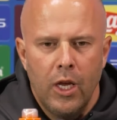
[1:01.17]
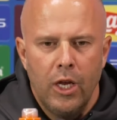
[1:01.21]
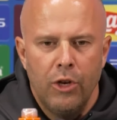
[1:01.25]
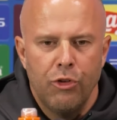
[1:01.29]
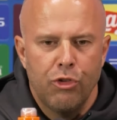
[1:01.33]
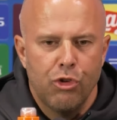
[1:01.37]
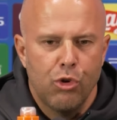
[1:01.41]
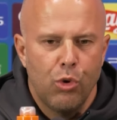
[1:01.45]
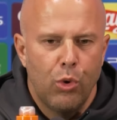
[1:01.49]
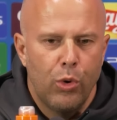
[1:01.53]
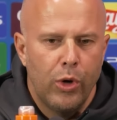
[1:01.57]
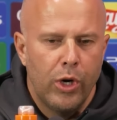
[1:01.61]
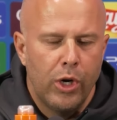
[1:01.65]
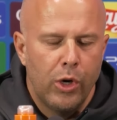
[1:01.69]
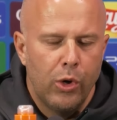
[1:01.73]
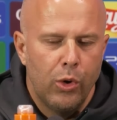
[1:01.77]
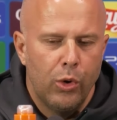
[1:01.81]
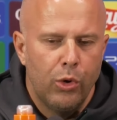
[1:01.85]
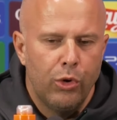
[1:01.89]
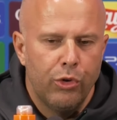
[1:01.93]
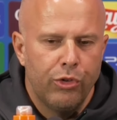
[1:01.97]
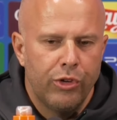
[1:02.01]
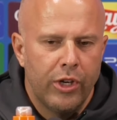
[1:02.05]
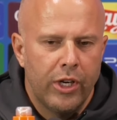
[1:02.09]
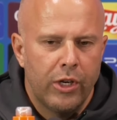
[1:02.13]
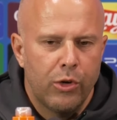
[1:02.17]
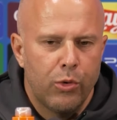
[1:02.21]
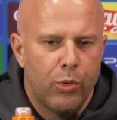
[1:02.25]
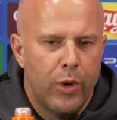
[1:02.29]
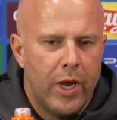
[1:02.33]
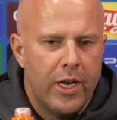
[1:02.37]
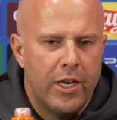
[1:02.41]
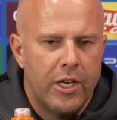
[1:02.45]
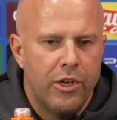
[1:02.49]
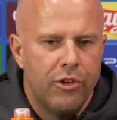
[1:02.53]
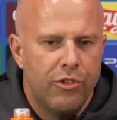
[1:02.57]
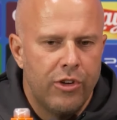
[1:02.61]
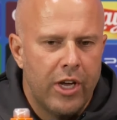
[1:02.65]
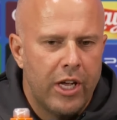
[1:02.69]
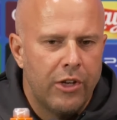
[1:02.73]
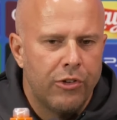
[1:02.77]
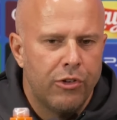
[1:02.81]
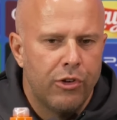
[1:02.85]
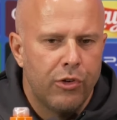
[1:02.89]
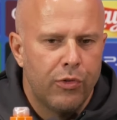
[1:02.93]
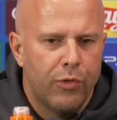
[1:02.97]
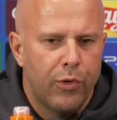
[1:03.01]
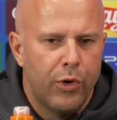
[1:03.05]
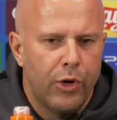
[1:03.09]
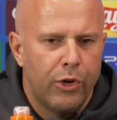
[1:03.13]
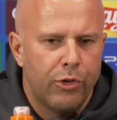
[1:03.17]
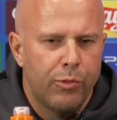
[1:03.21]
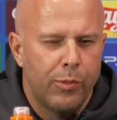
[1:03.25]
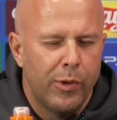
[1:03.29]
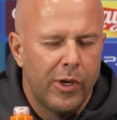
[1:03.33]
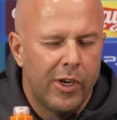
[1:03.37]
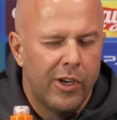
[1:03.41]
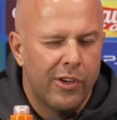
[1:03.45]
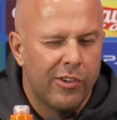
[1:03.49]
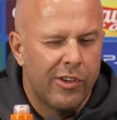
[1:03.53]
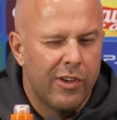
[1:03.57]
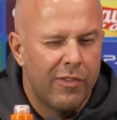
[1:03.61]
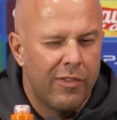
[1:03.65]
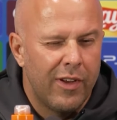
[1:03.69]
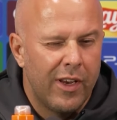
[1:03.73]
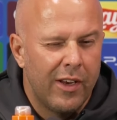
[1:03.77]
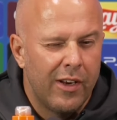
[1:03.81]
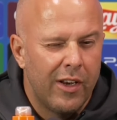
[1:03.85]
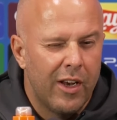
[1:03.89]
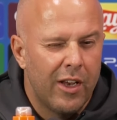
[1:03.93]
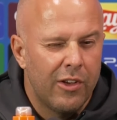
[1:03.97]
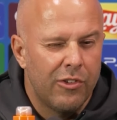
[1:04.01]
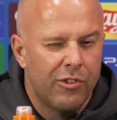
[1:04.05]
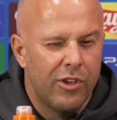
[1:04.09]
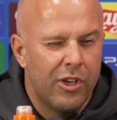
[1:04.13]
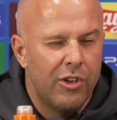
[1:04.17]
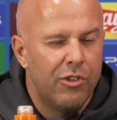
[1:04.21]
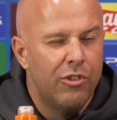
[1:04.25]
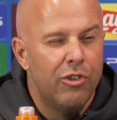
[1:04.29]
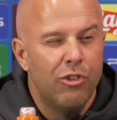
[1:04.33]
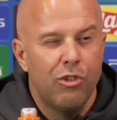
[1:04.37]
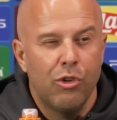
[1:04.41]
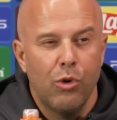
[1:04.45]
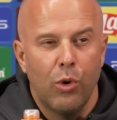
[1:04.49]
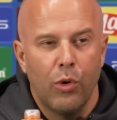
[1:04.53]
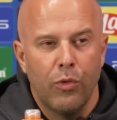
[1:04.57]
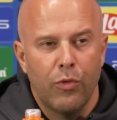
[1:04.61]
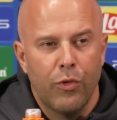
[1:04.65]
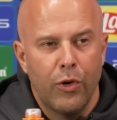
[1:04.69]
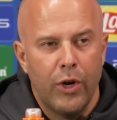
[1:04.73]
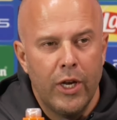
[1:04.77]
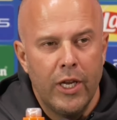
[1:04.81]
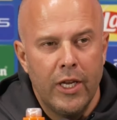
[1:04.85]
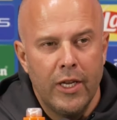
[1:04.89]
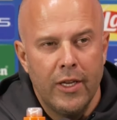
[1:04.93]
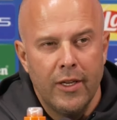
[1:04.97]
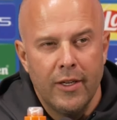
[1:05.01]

scoring goals and creating chances for us, because I think last season he scored 3,